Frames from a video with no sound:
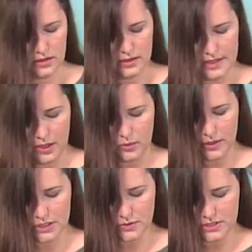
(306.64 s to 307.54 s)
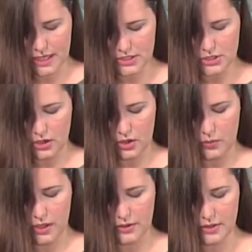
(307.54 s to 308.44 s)
Now we're ready to attach the
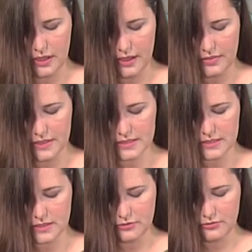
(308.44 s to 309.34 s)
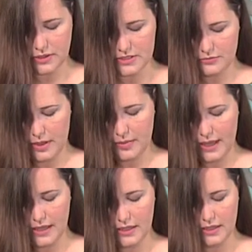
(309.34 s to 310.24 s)
hardware. This is the front of my
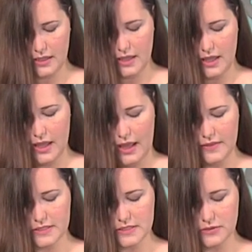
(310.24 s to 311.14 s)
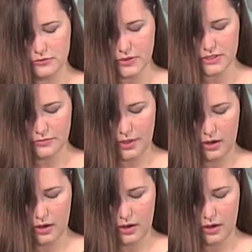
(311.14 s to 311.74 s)
bag and this is the front of my